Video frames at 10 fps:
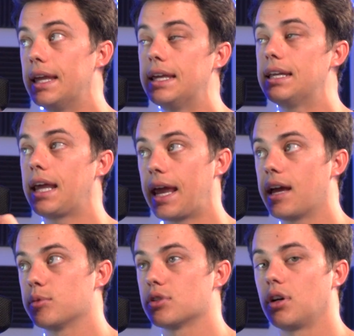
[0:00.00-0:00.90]
in
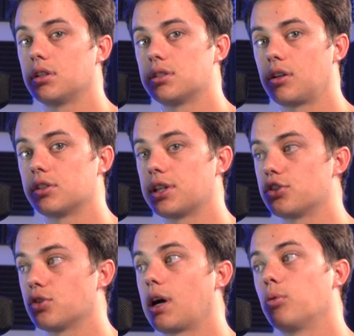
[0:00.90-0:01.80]
Amazon Seller
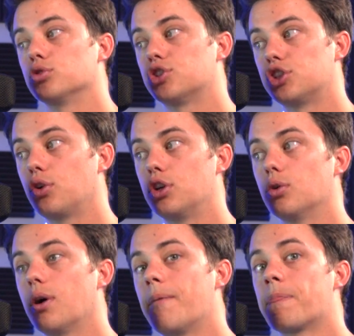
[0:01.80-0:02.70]
Central that will show you